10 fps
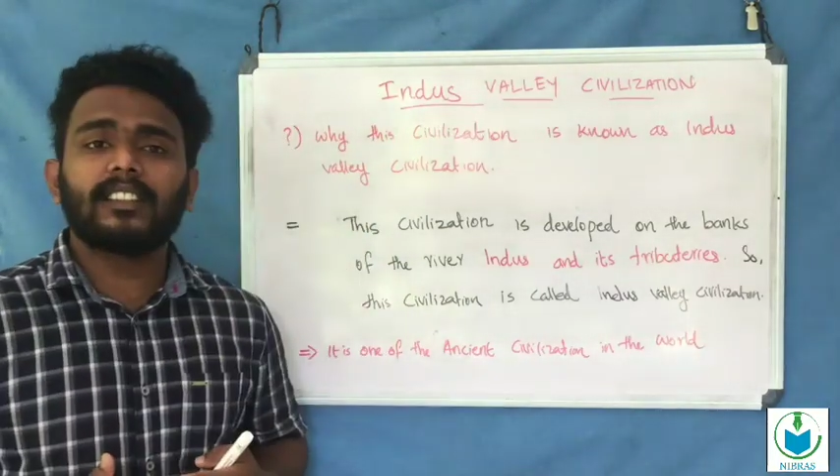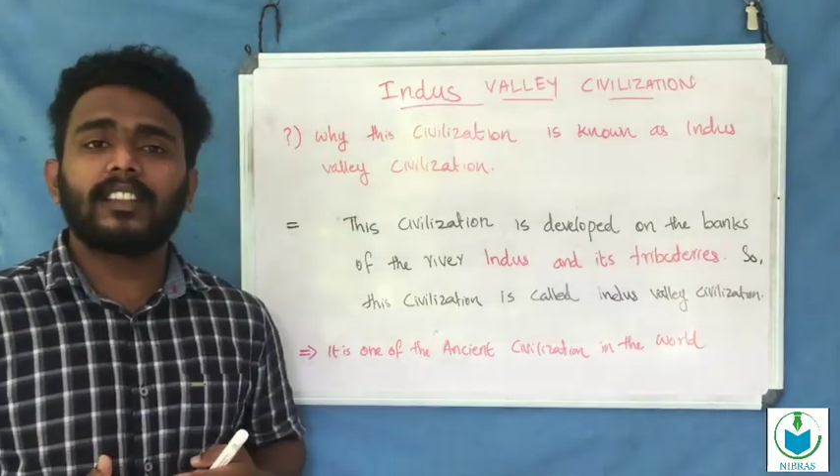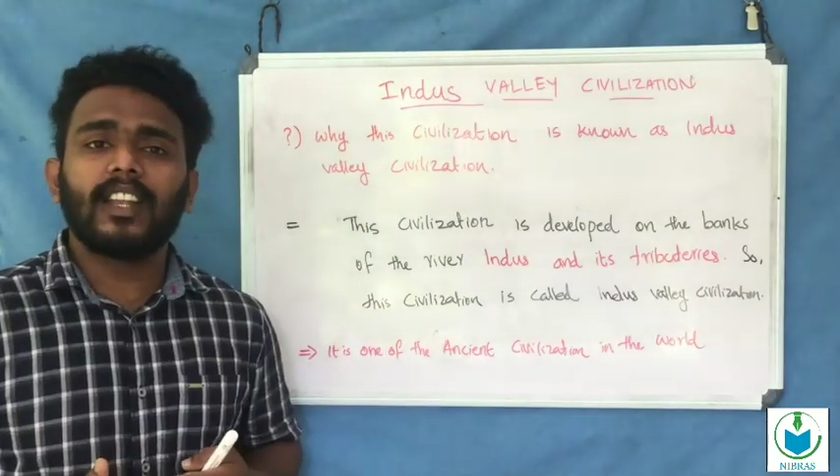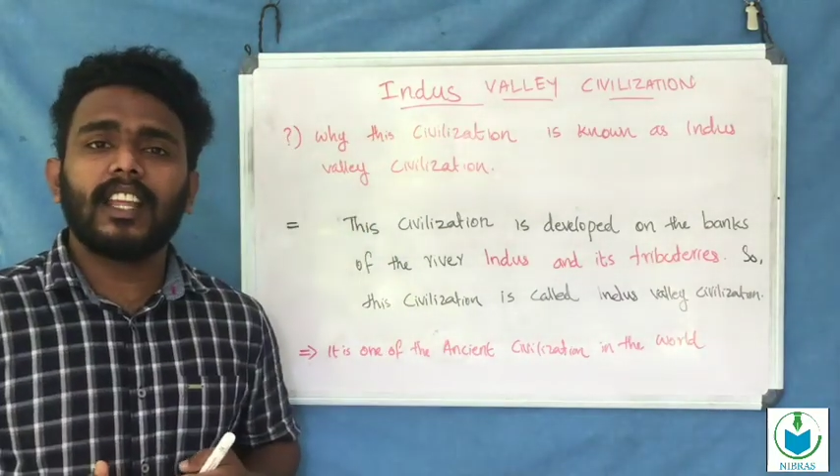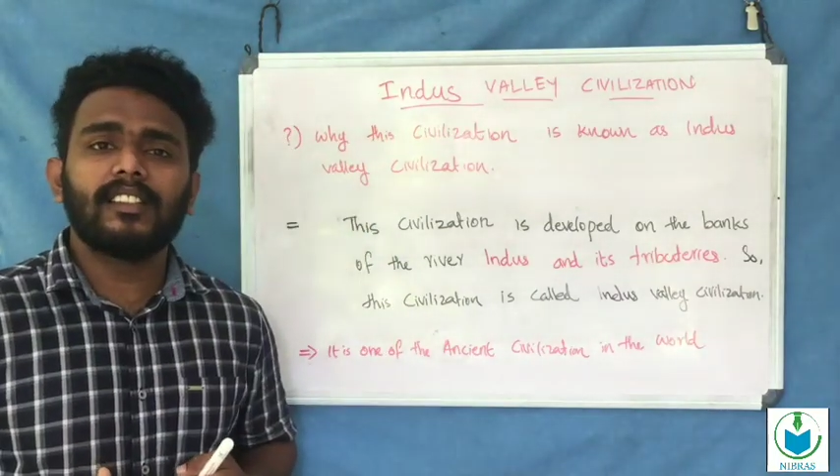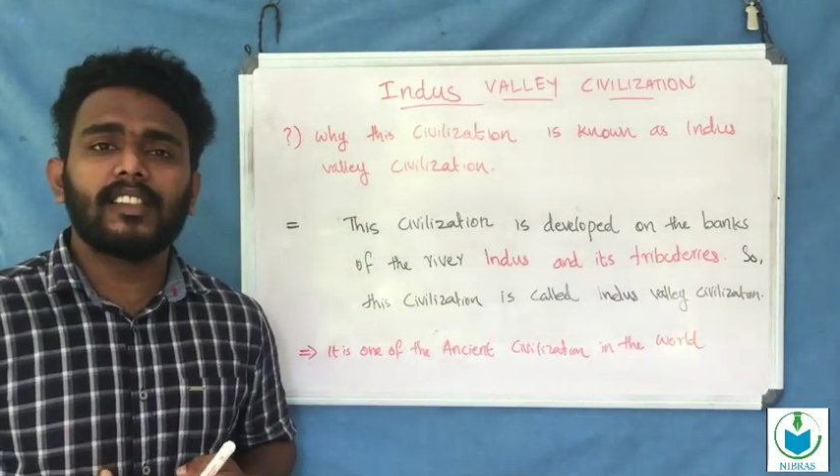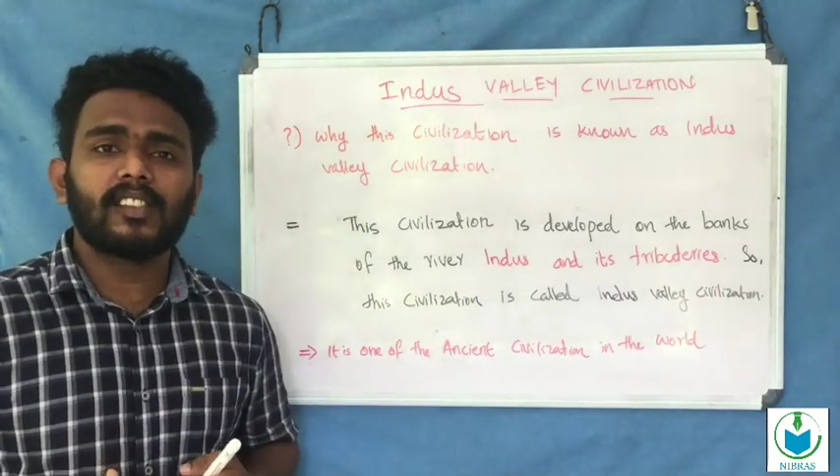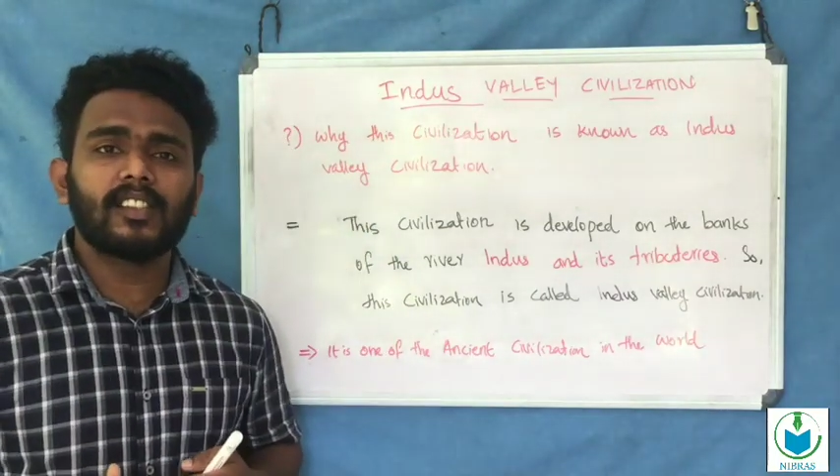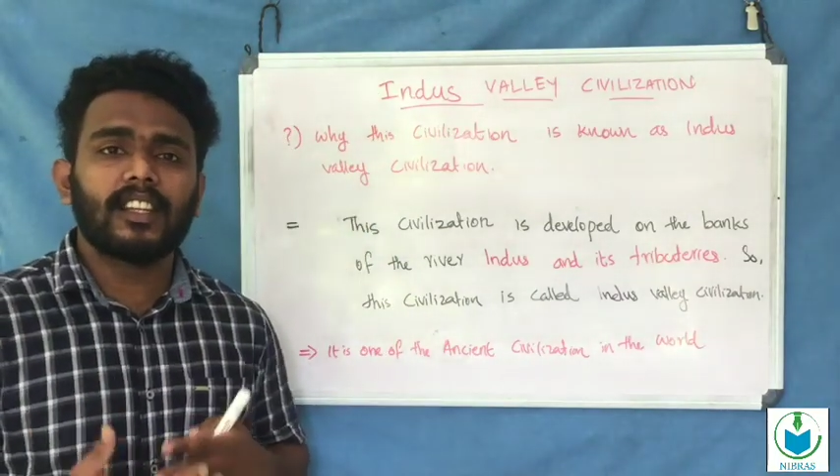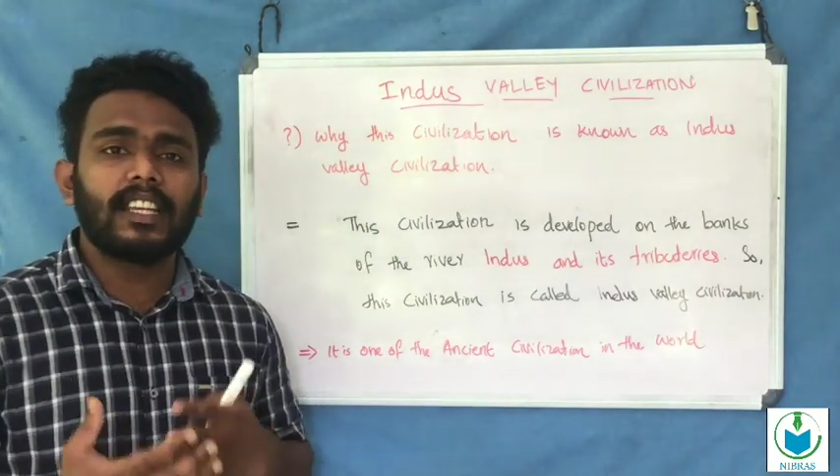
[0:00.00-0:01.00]

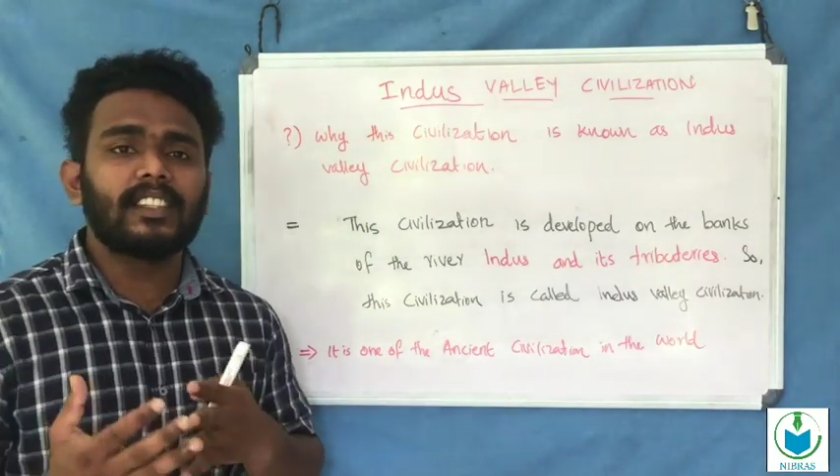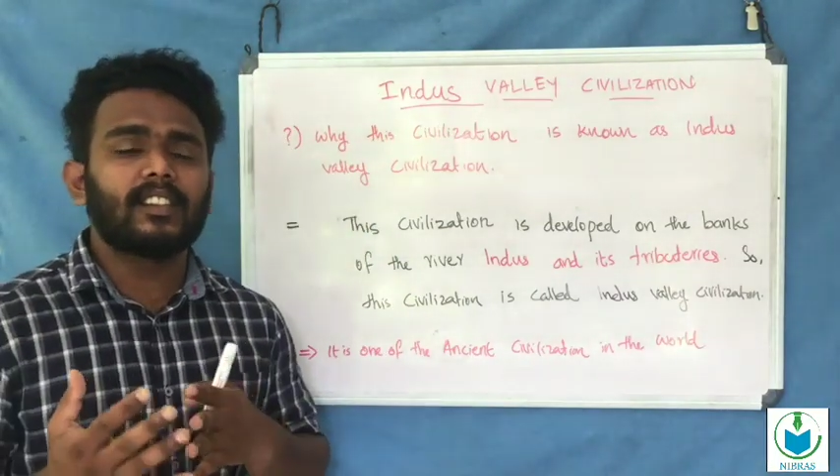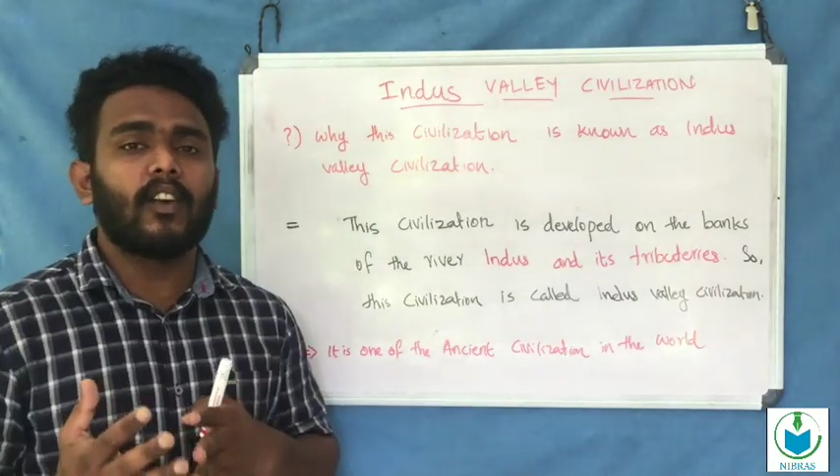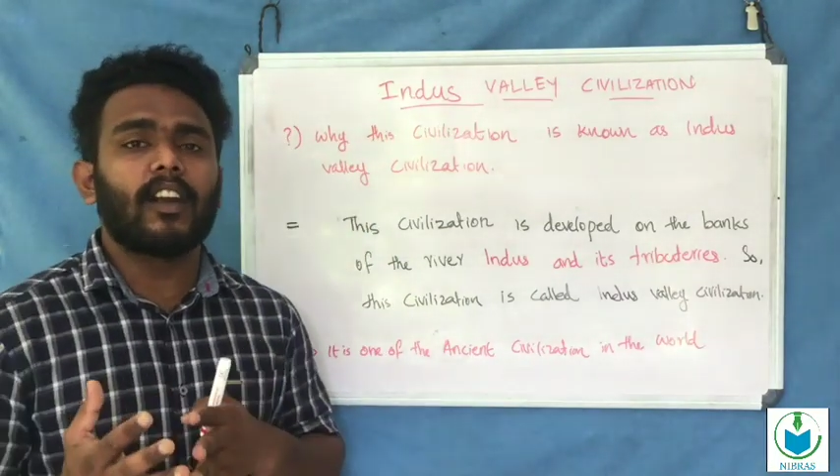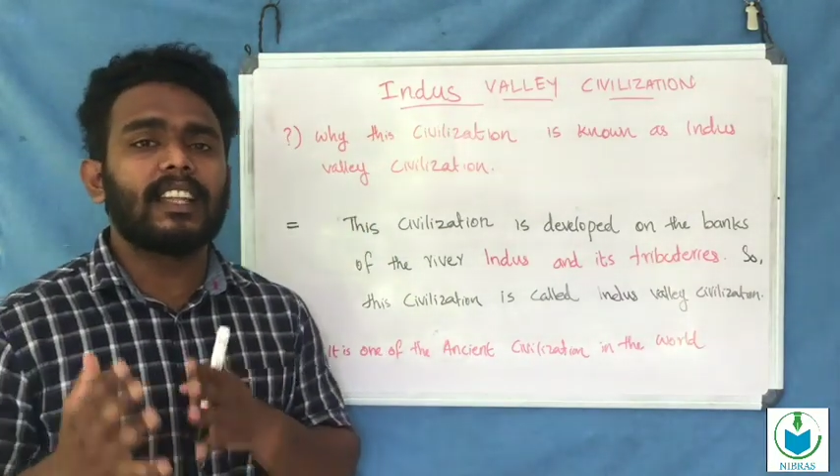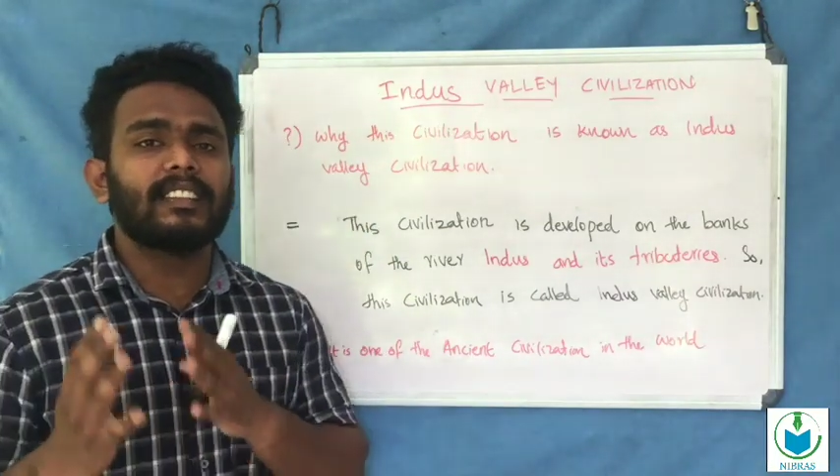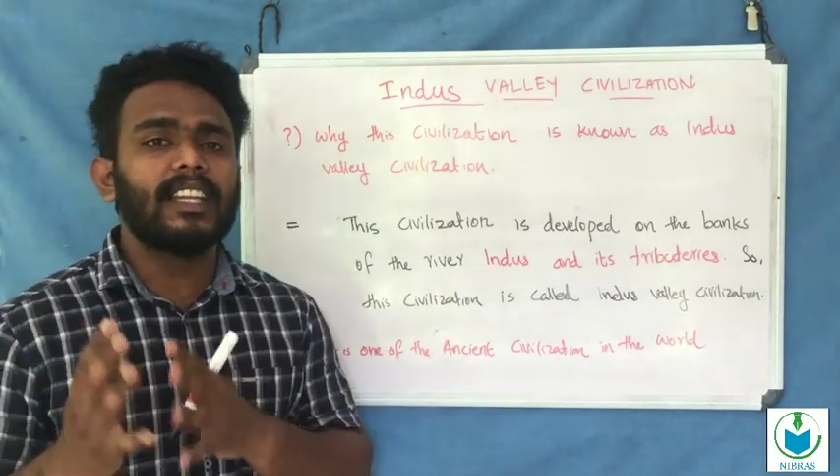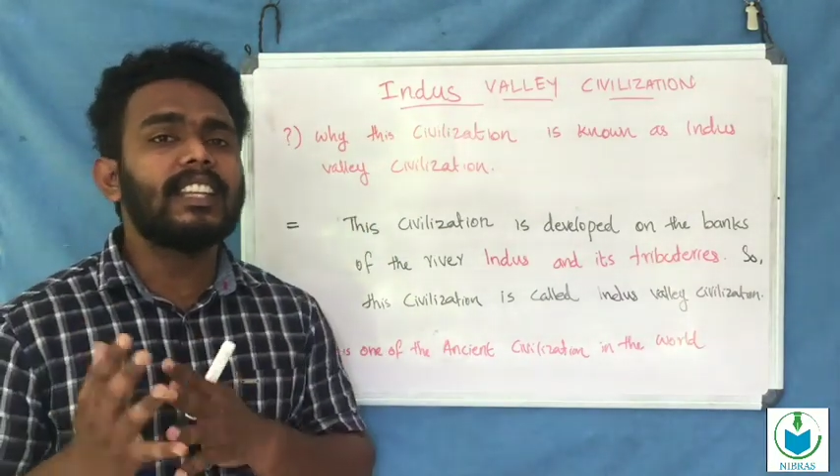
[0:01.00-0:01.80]
civilization is known as